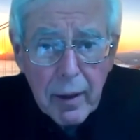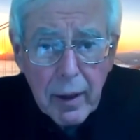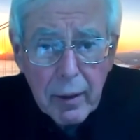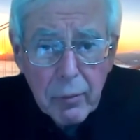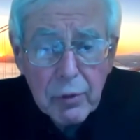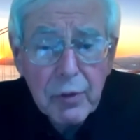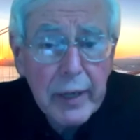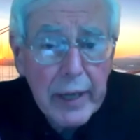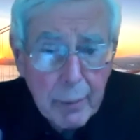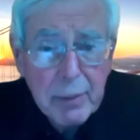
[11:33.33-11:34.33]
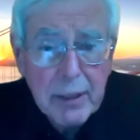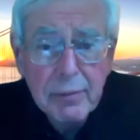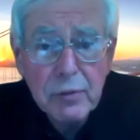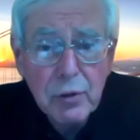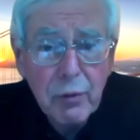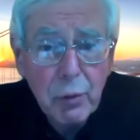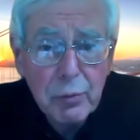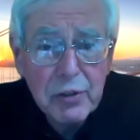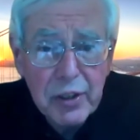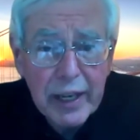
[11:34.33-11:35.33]
We're very happy to have
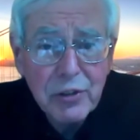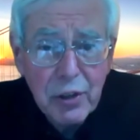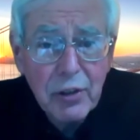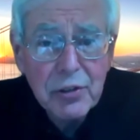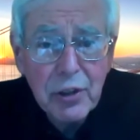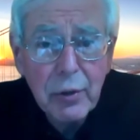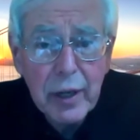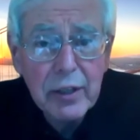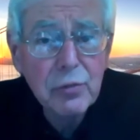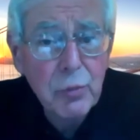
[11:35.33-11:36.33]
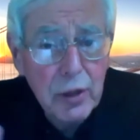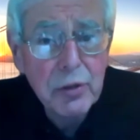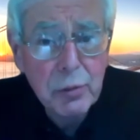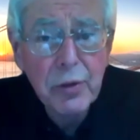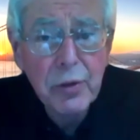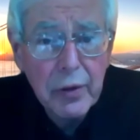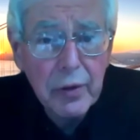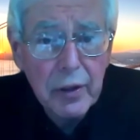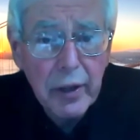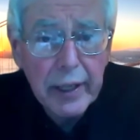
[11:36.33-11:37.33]
worked with Cenexen also, as well as with our
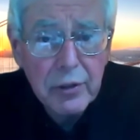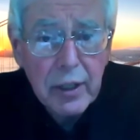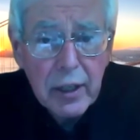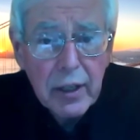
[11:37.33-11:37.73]
other clients.